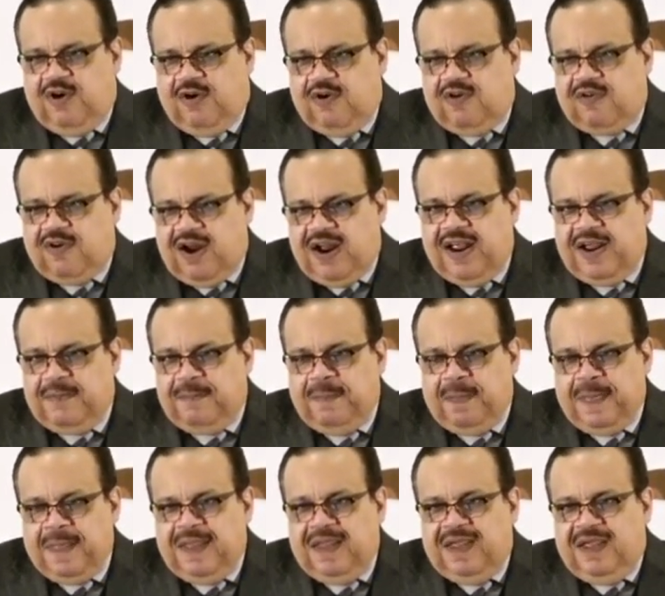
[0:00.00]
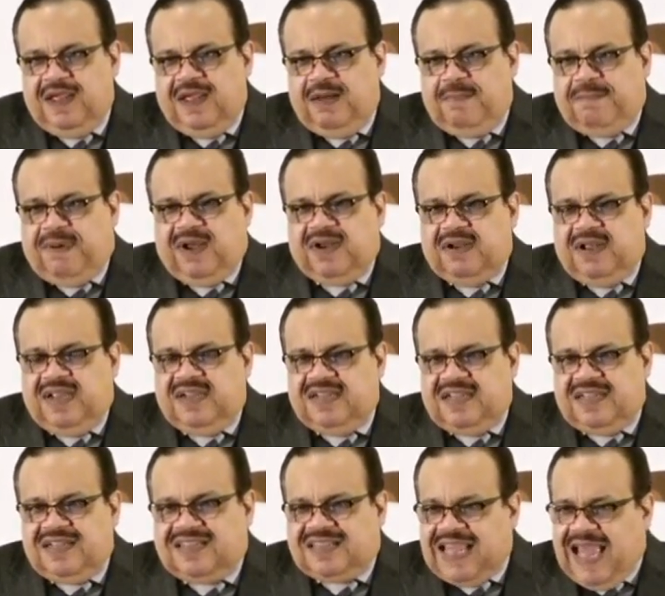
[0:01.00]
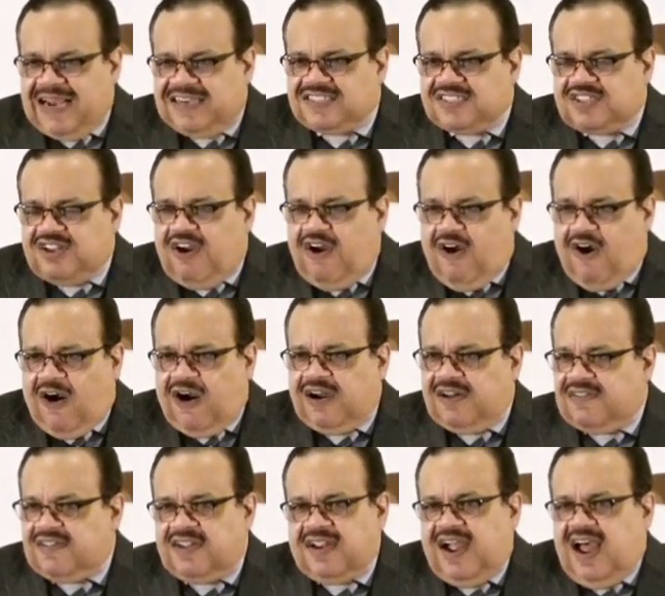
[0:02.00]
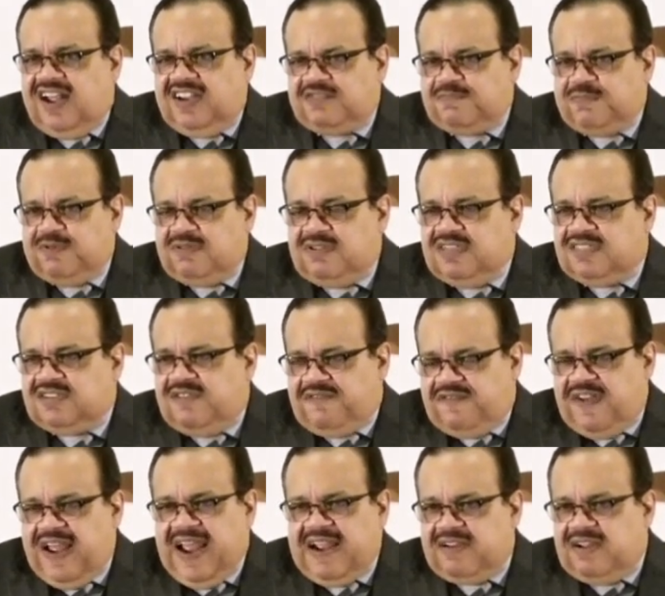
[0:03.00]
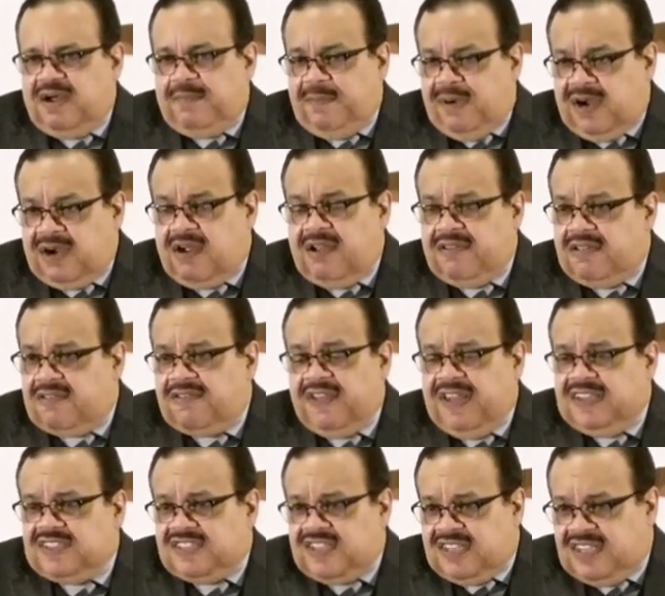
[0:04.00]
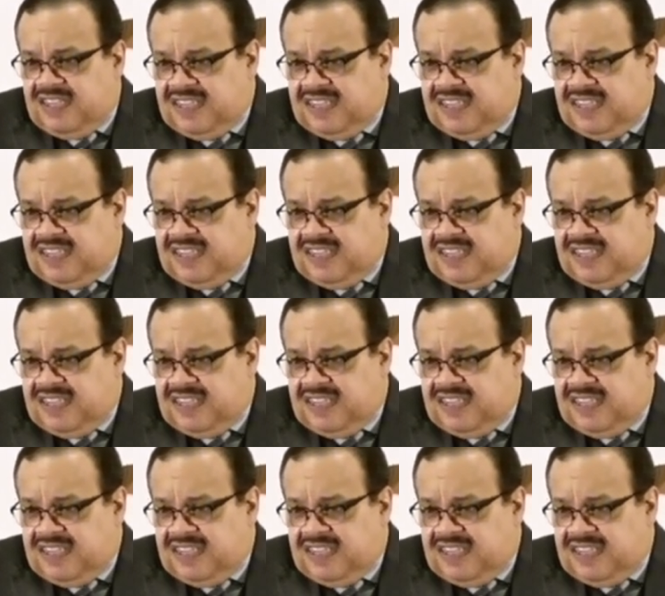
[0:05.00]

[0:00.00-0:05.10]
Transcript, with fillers: All right. But that's the heart of the gospel, is the fact, among other things,